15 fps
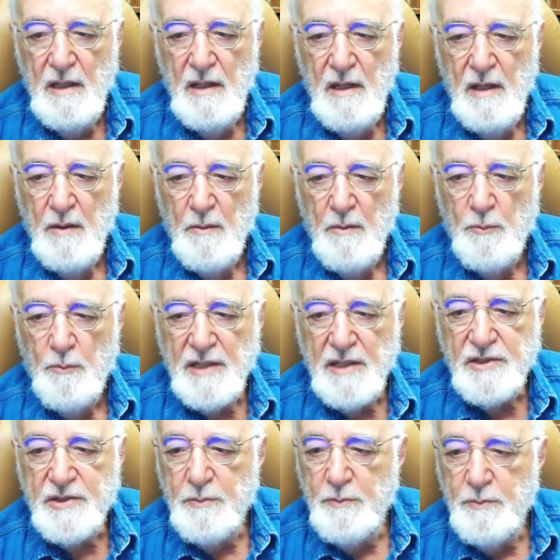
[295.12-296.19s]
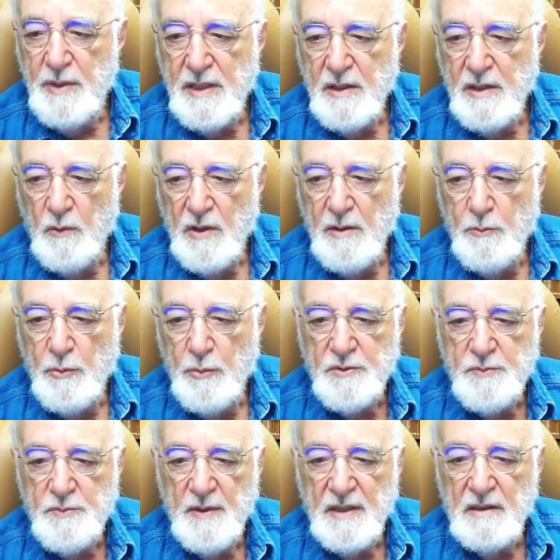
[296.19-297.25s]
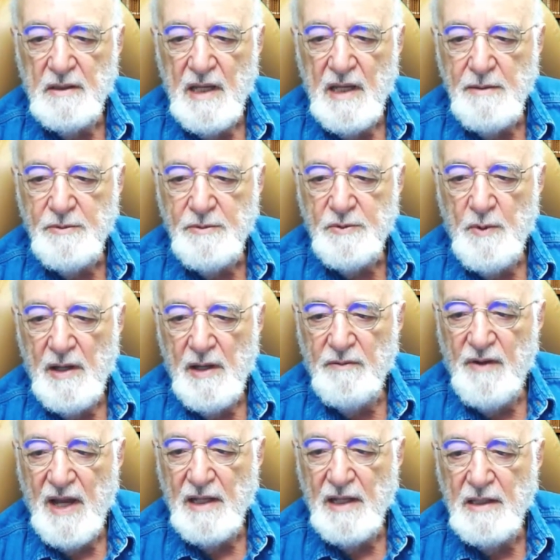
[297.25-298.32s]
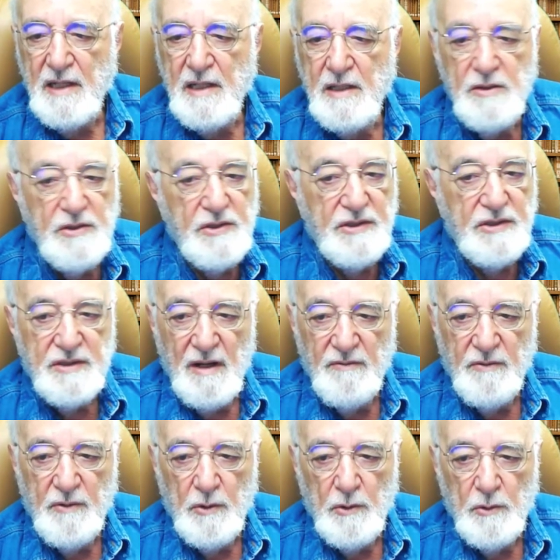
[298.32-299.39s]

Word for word: by submitting reimbursement claims while violating several